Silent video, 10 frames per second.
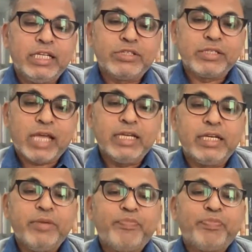
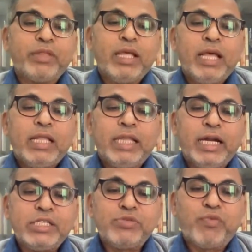society.
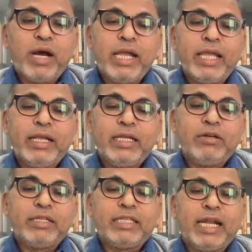That is why
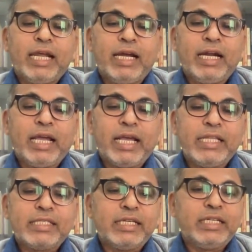Telangana
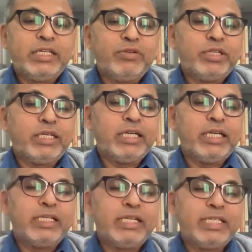has devoted
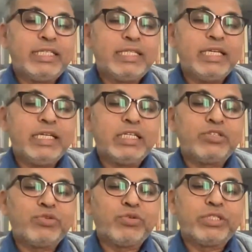a distinct
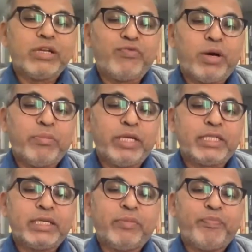social
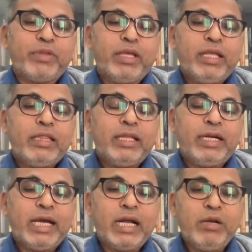formation. The
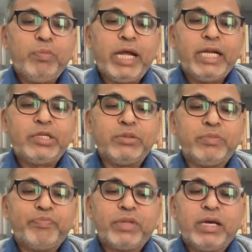Deccan
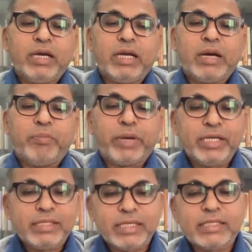Plateau
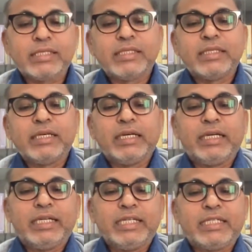comprises
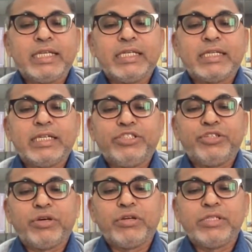distinct
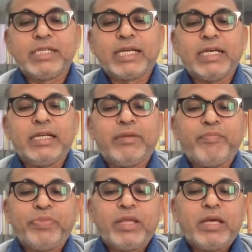
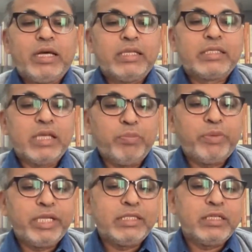geological
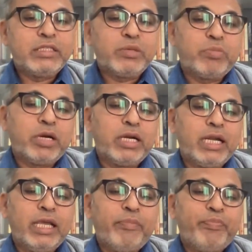sub-regions
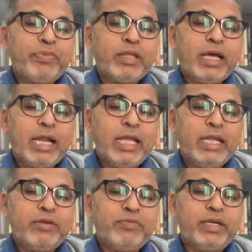broadly
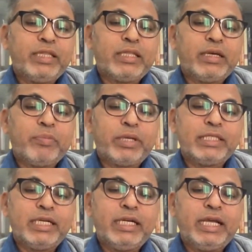aligning with
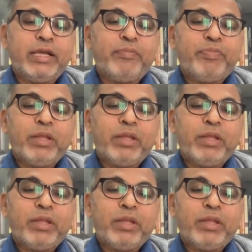present-day